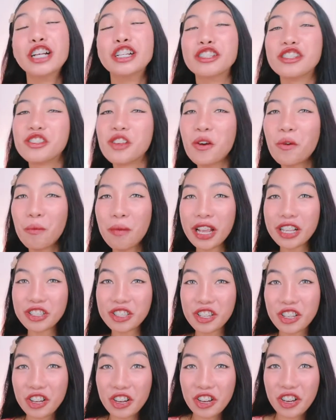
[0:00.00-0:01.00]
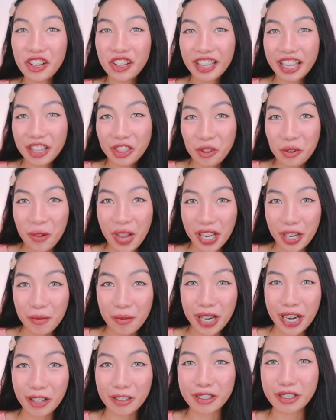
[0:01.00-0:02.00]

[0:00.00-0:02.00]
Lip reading: So, medyo natuwa naman